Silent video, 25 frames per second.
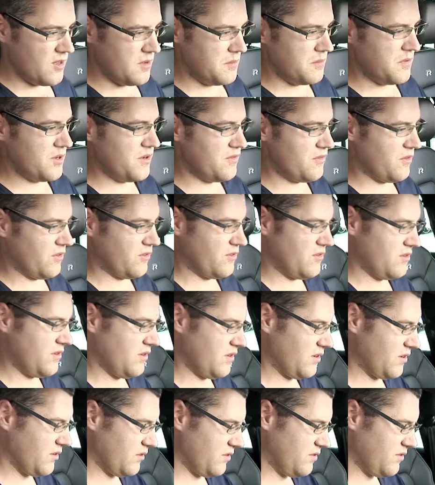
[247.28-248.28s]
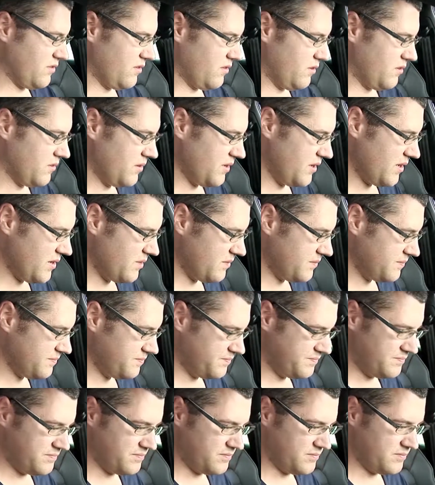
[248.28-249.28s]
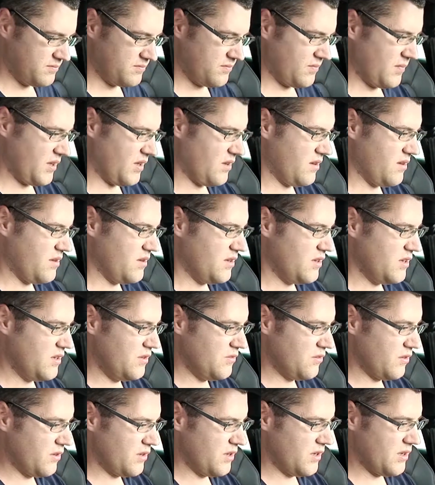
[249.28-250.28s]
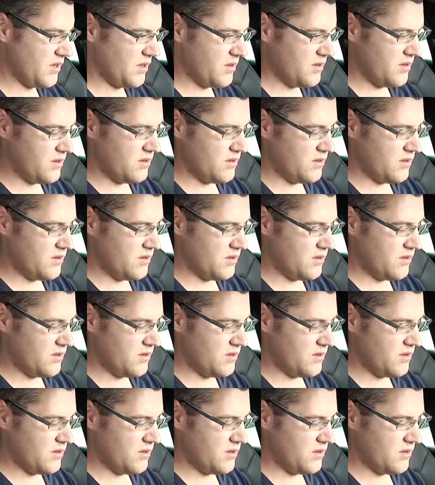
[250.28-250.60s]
Moving on to the console here, you've got your